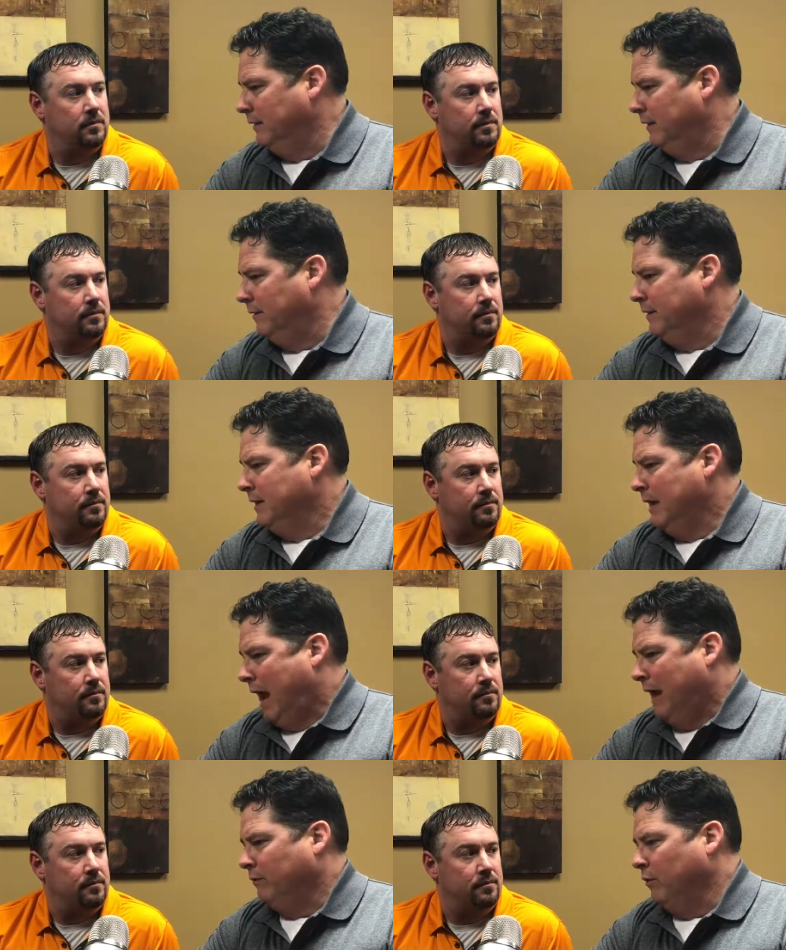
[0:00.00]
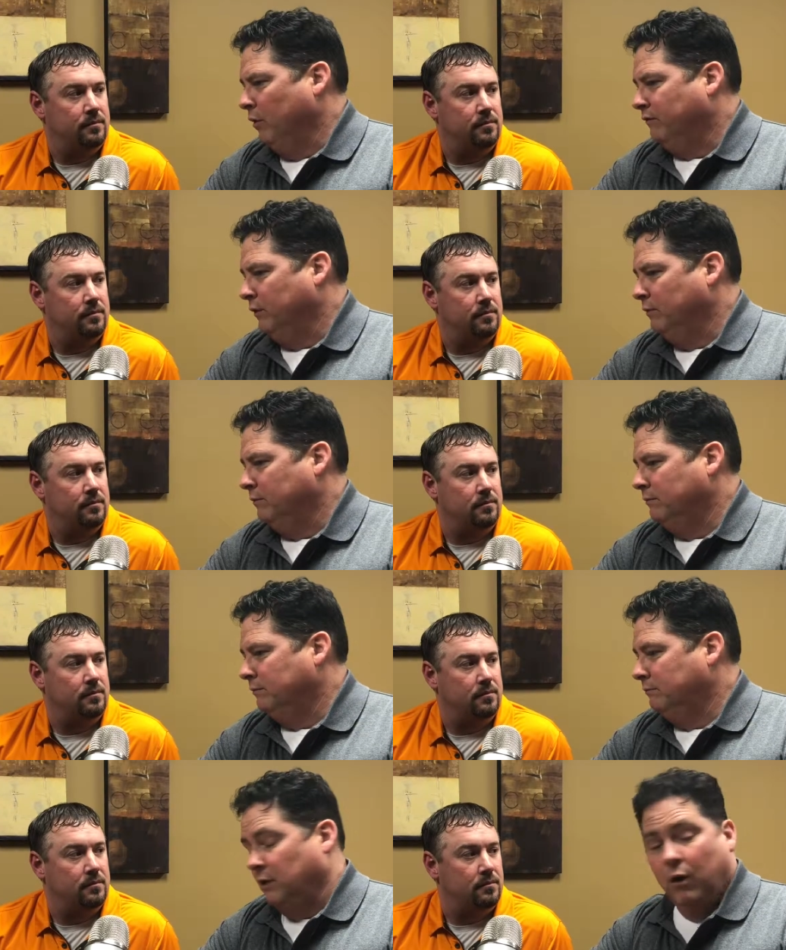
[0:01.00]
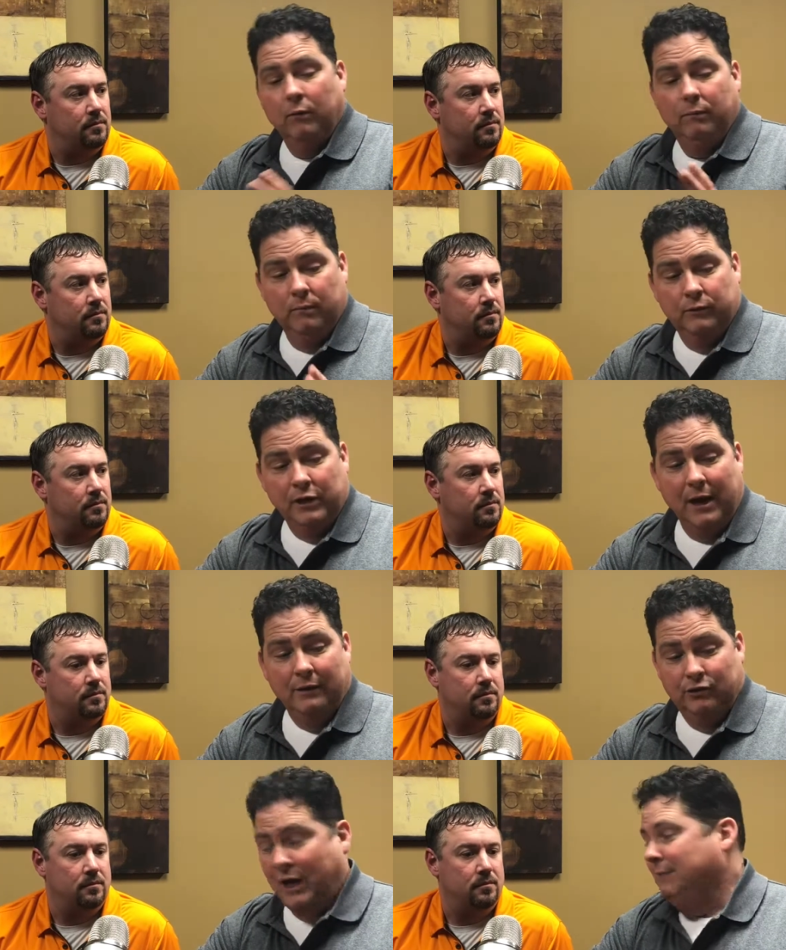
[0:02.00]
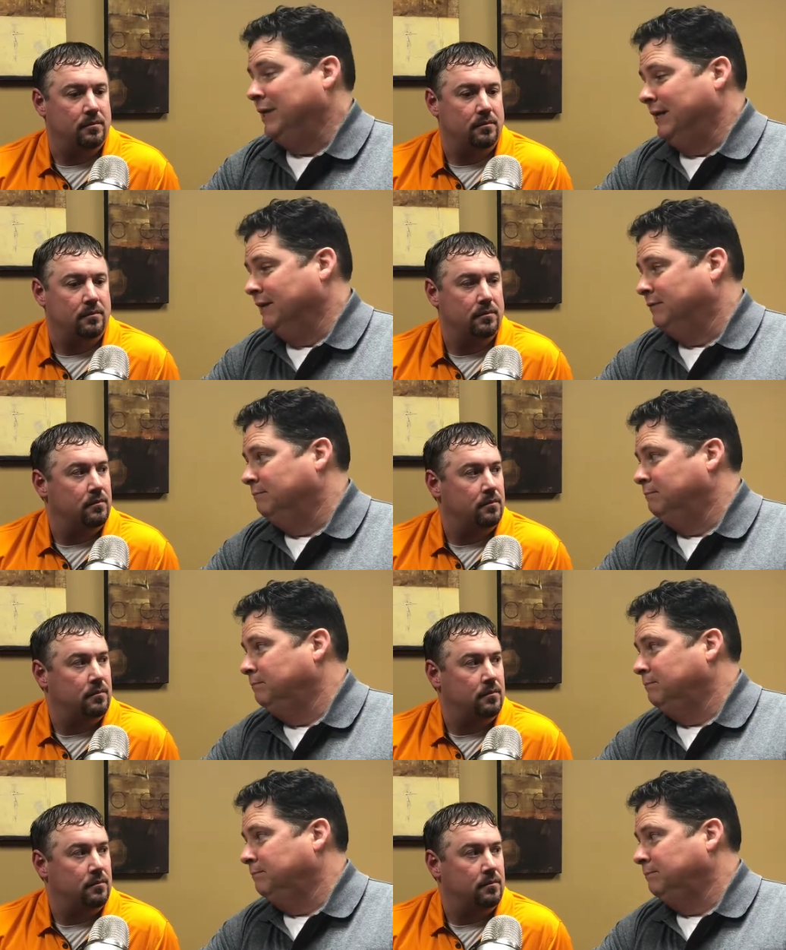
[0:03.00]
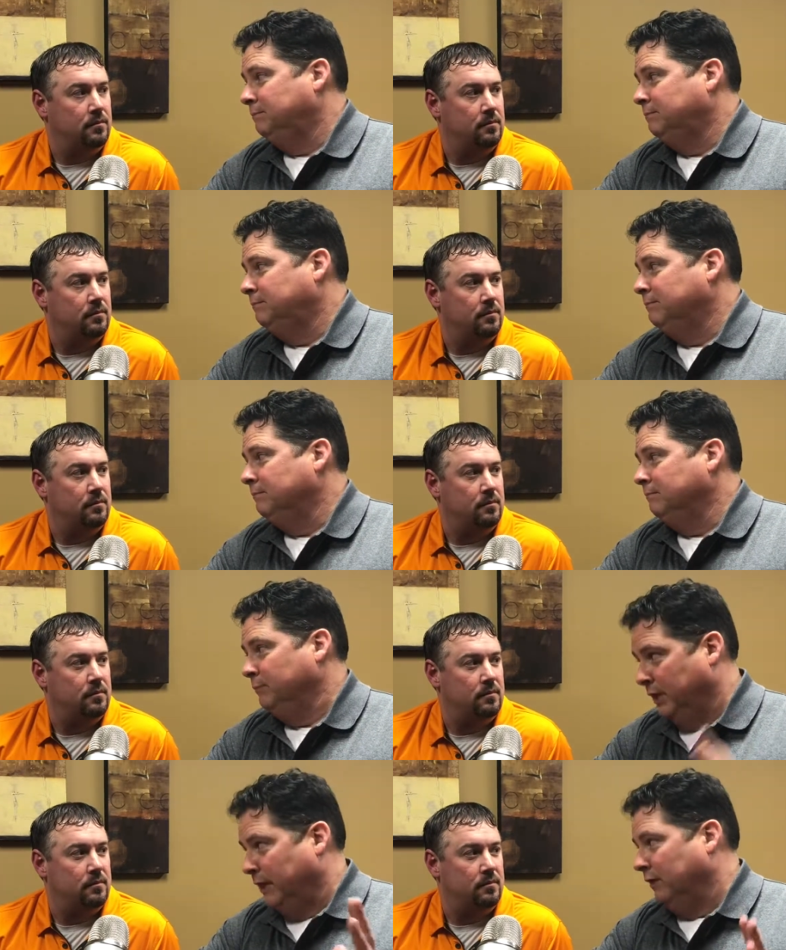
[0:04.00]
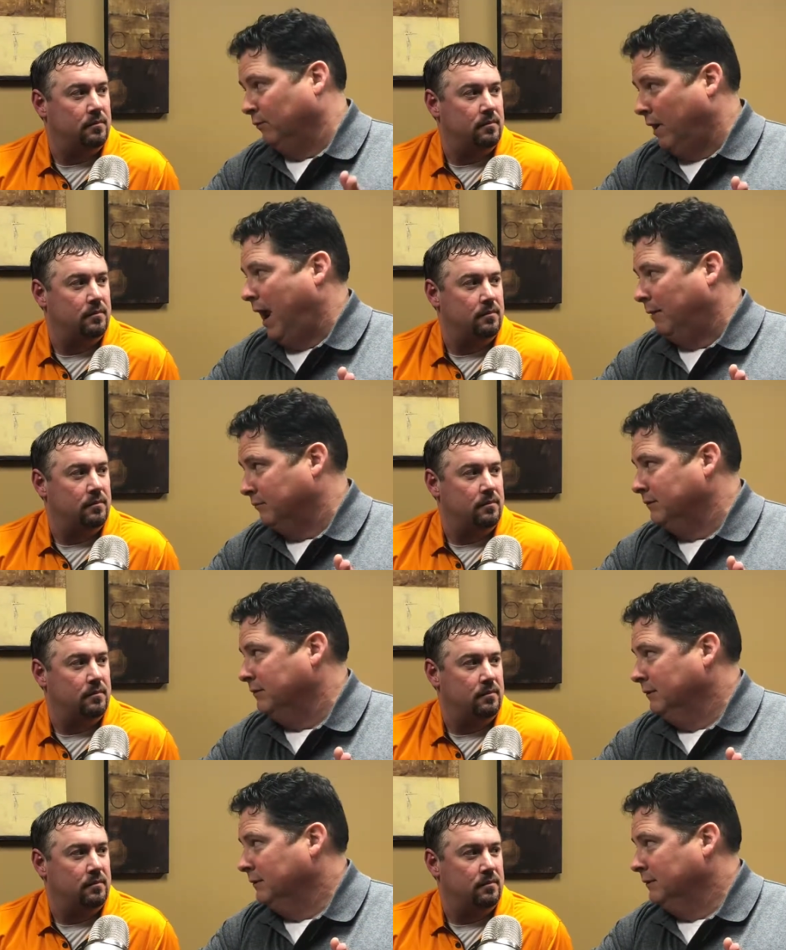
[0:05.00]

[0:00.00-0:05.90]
Speaker 1: uh, I don't know if you know, ja- Jamie is big in the wraps.